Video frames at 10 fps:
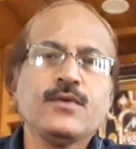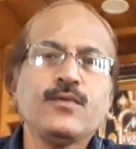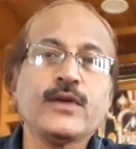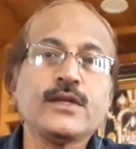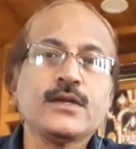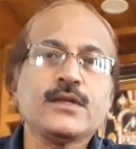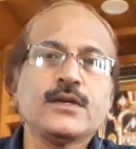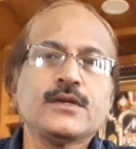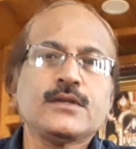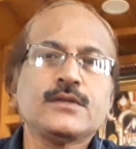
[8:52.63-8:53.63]
whether
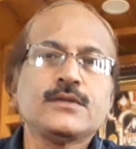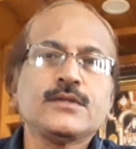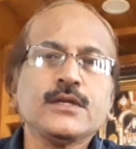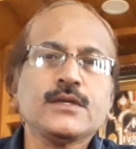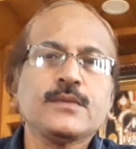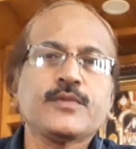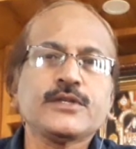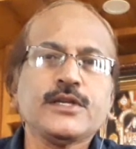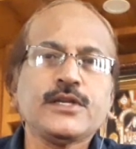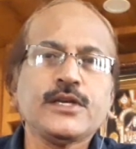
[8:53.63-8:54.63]
the check
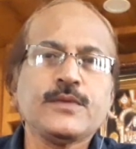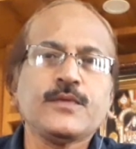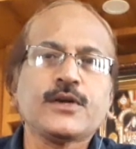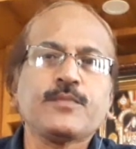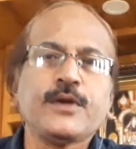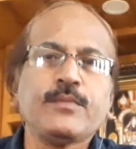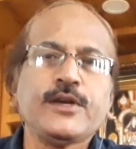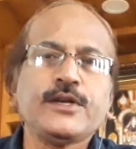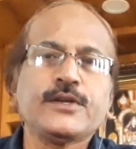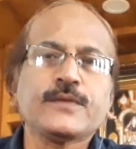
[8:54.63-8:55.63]
presented for
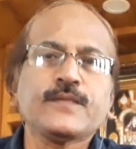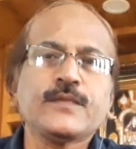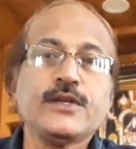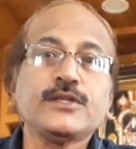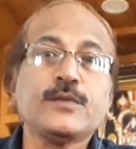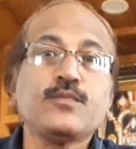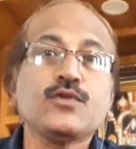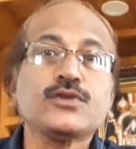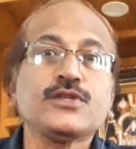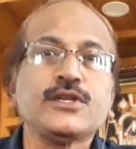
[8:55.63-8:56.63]
payment is a
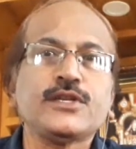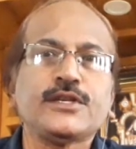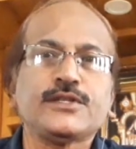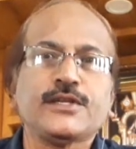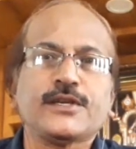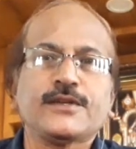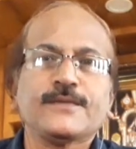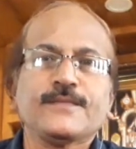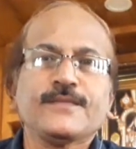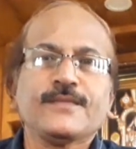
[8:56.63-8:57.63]
post-dated check.
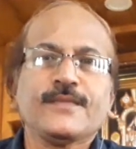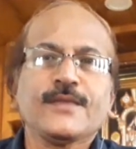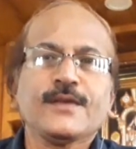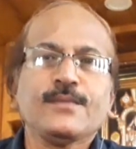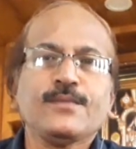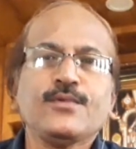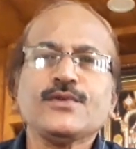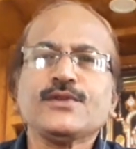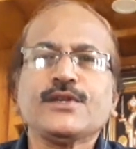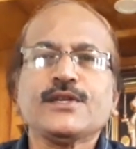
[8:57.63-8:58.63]

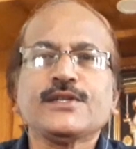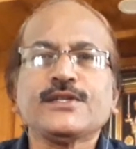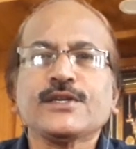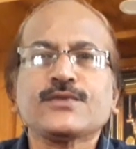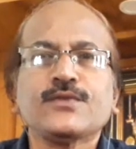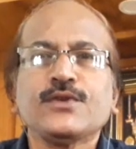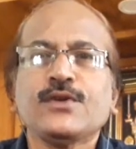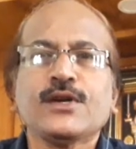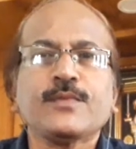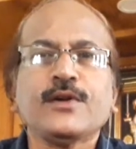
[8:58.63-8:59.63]
Post-dated check should
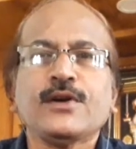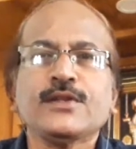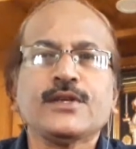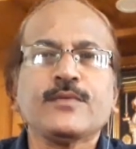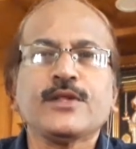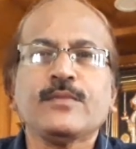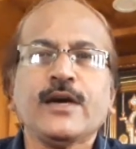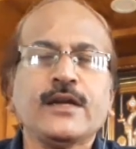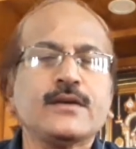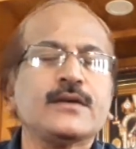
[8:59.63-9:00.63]
not be honored by the
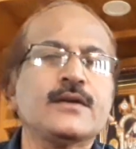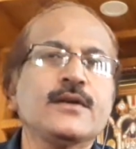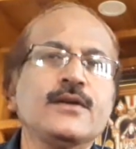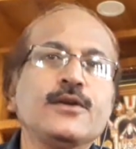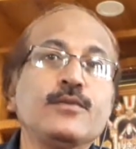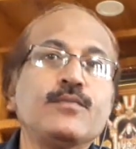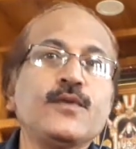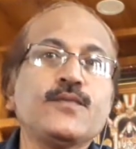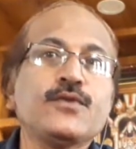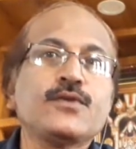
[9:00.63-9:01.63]
banker
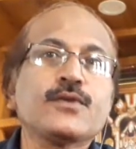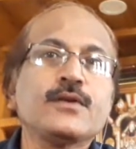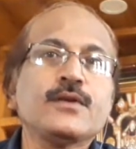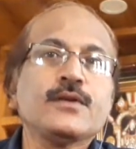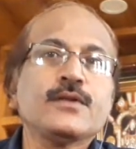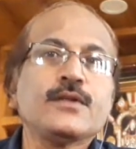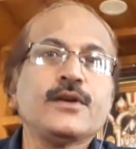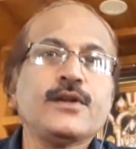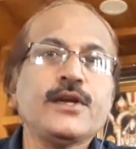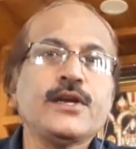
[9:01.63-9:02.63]
before the
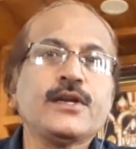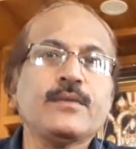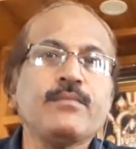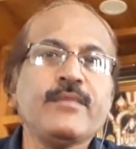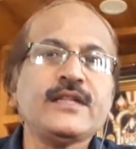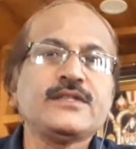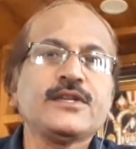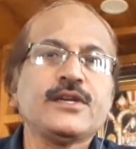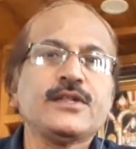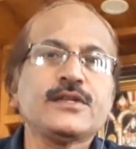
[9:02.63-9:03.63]
date
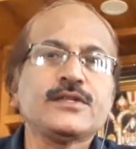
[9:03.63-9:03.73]
mentioned in the